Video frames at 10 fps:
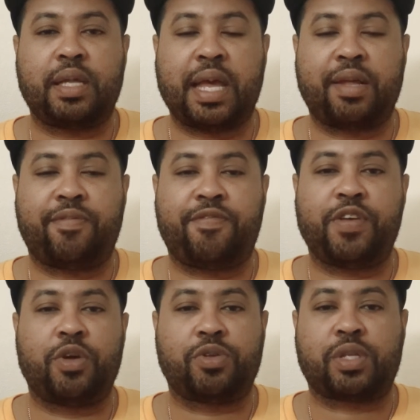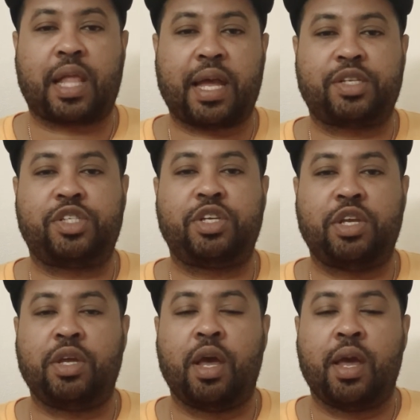and feels like
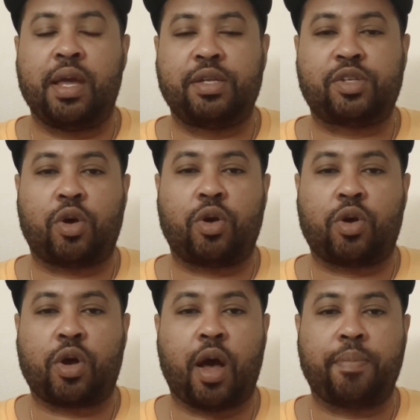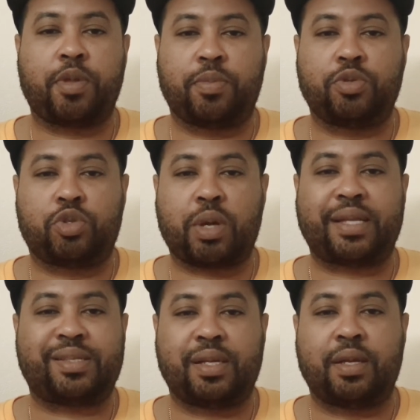she is comfortable
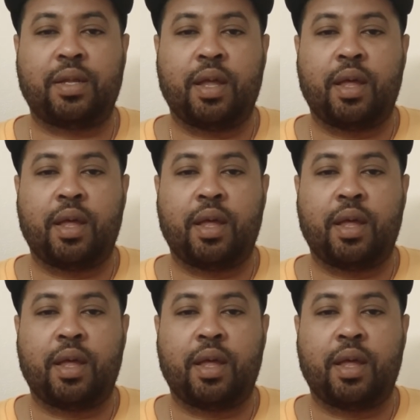dressing